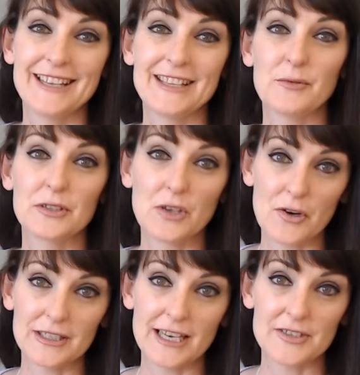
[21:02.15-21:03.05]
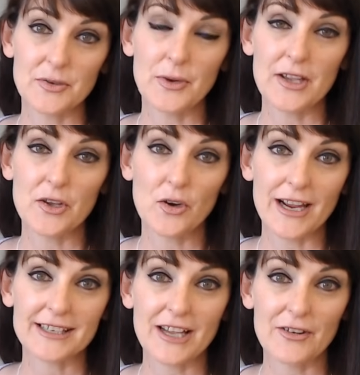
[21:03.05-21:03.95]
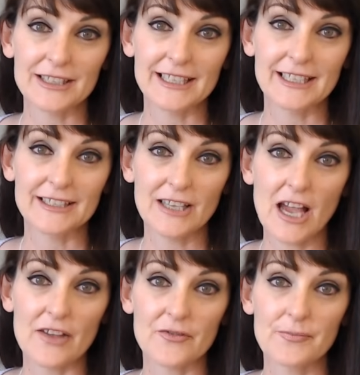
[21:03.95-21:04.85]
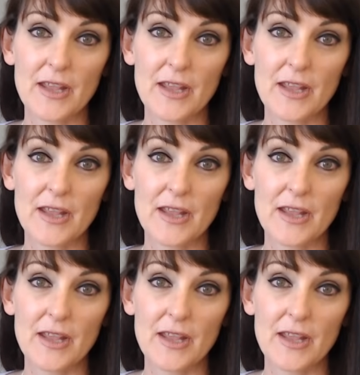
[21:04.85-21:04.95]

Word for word: that will correlate to where you're at currently in life.